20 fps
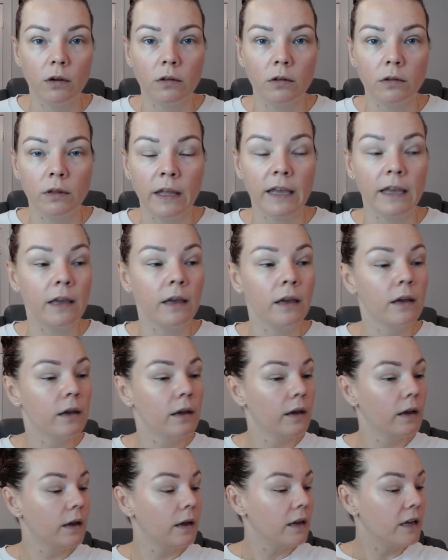Like,
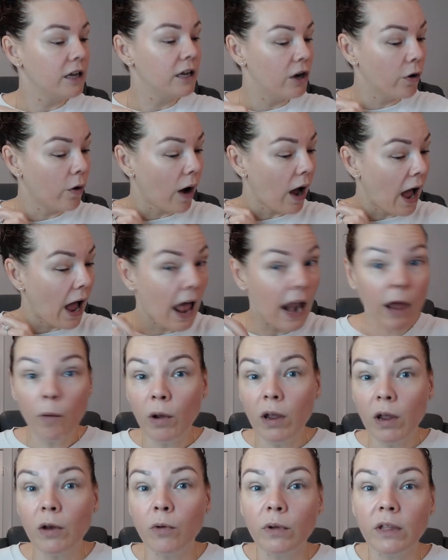you know and i
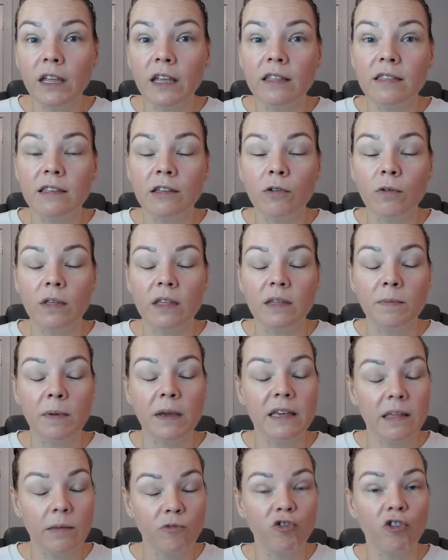want you to really consider this
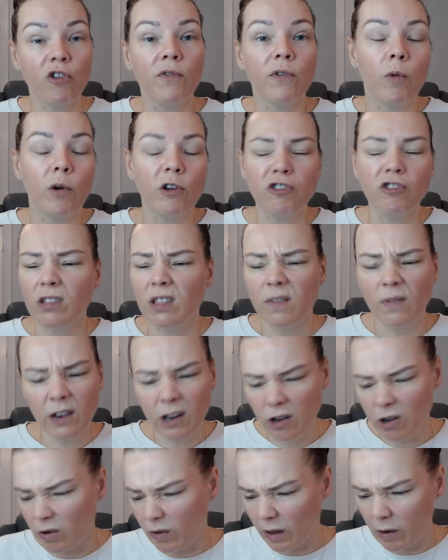because i'm sure if you're watching this
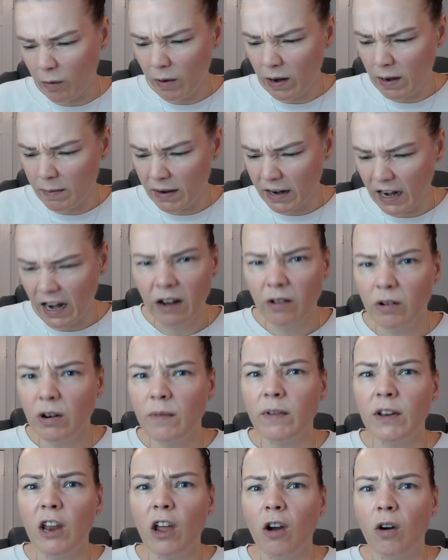video you're like wait a minute i don't
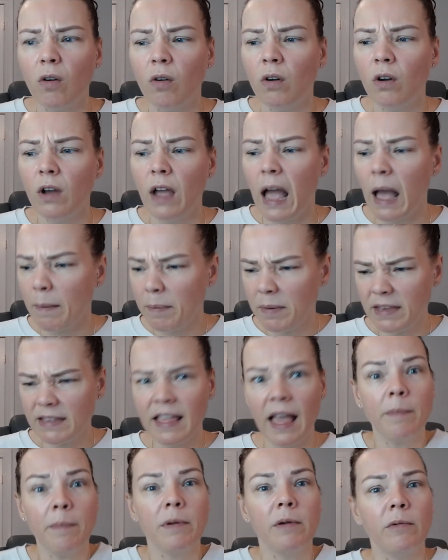even know happy is
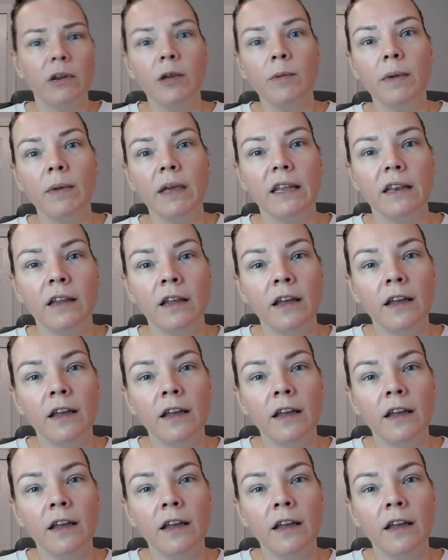happy what do you mean